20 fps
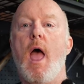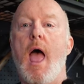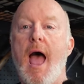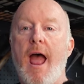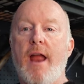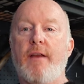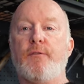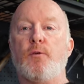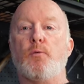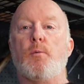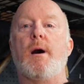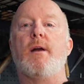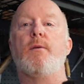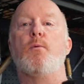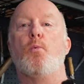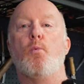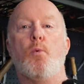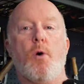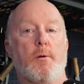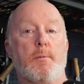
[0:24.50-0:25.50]
Hey everyone,
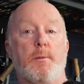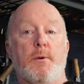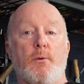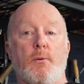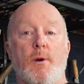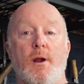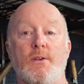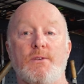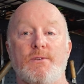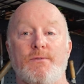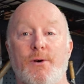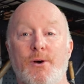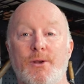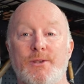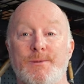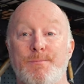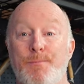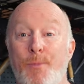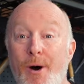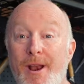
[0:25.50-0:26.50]
welcome to Roads of
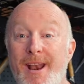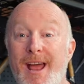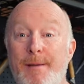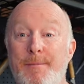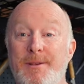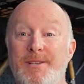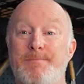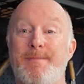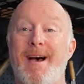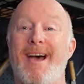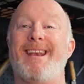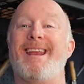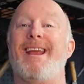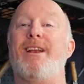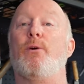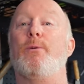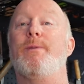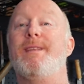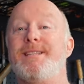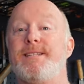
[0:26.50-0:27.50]
Oz. My name is Matt,
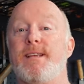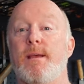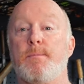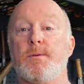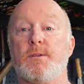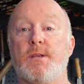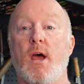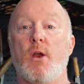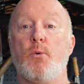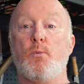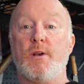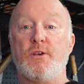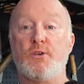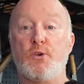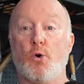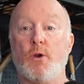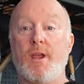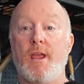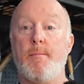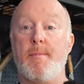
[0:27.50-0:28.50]
and on this episode, we're
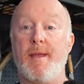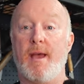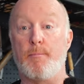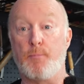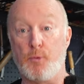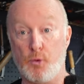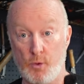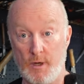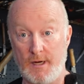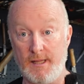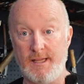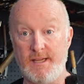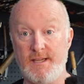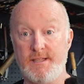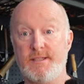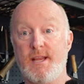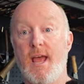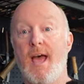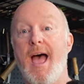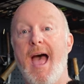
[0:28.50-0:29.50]
talking about
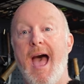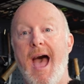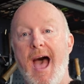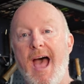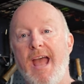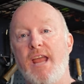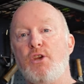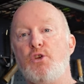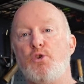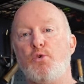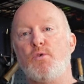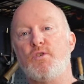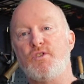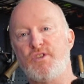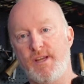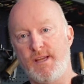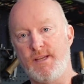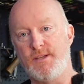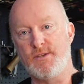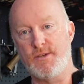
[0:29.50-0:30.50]
Pirelli's Angel
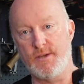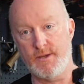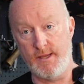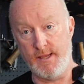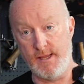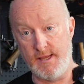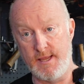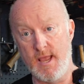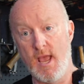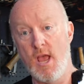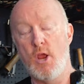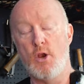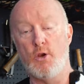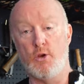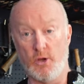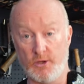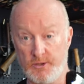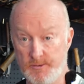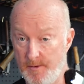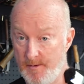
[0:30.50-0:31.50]
GT,
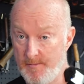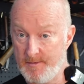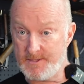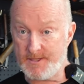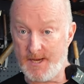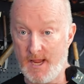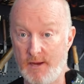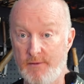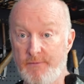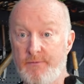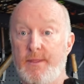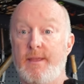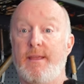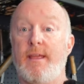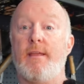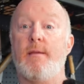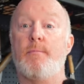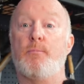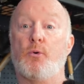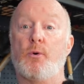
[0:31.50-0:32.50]
not to be mistaken for
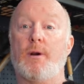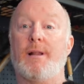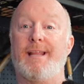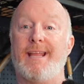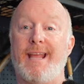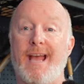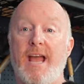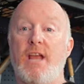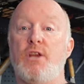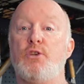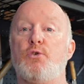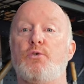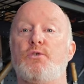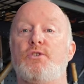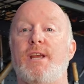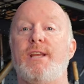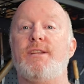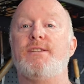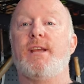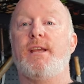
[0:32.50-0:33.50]
the Pirelli Angel
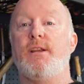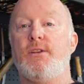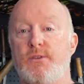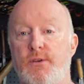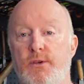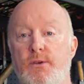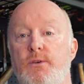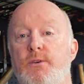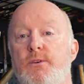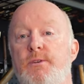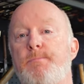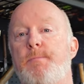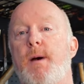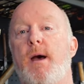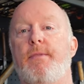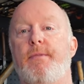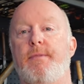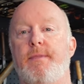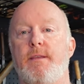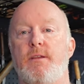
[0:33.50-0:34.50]
GT2s,
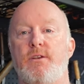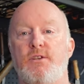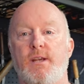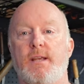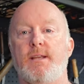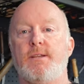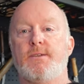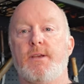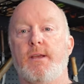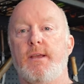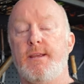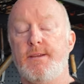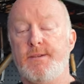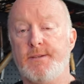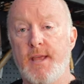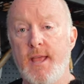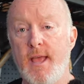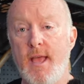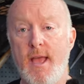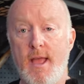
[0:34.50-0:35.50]
but the GTs.